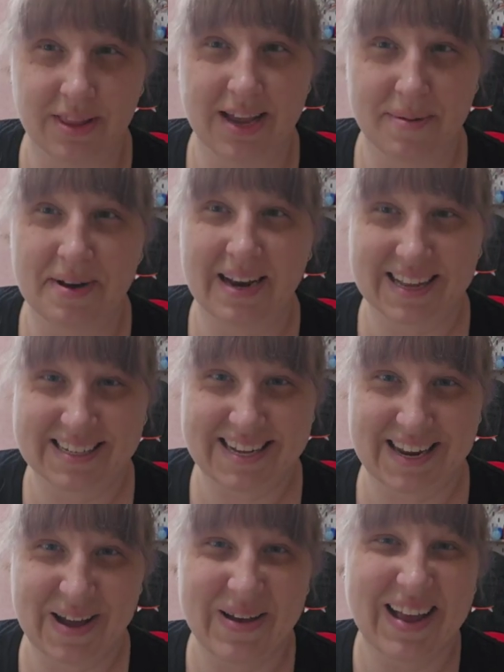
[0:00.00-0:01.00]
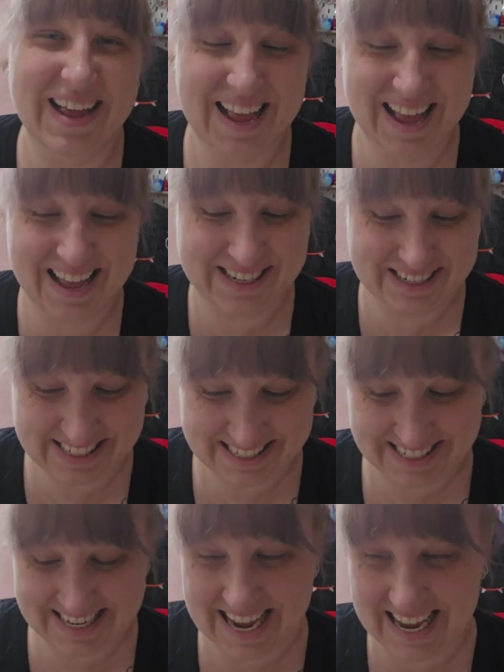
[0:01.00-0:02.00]
think I'm going to continue. It's
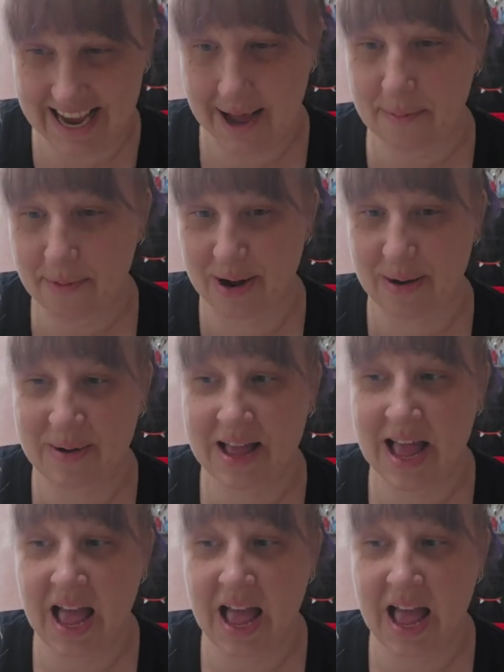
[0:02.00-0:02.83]
just taking up room,